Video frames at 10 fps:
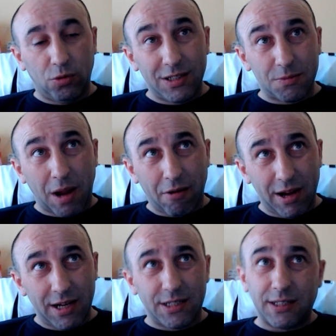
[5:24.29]
this
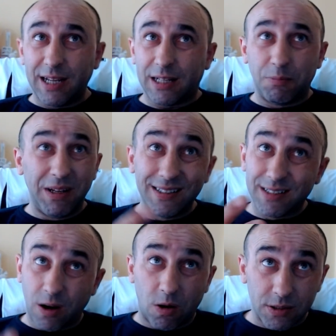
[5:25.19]
migration. That means
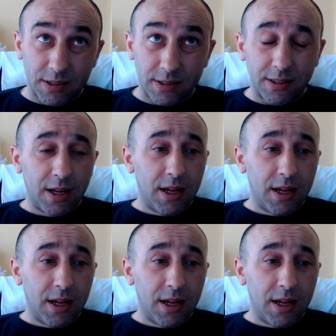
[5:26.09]
costs.